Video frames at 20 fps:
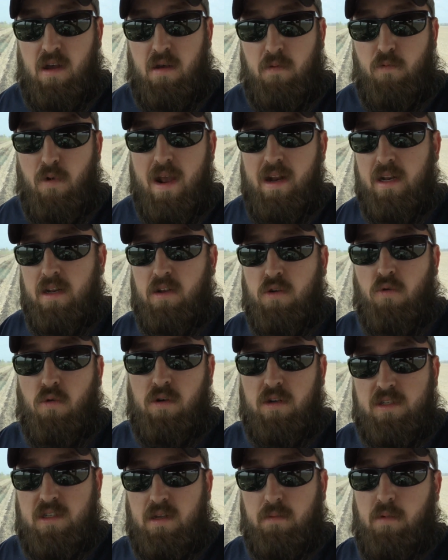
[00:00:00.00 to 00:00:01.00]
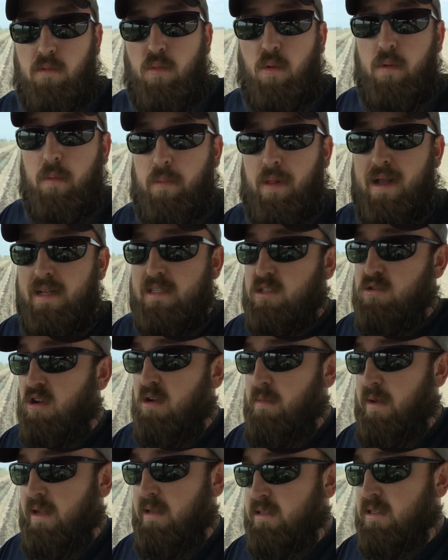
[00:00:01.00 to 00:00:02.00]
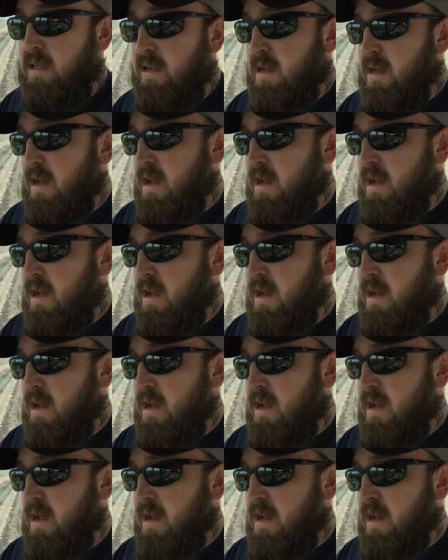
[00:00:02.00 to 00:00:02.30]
right into corn stubble when we plant soybeans.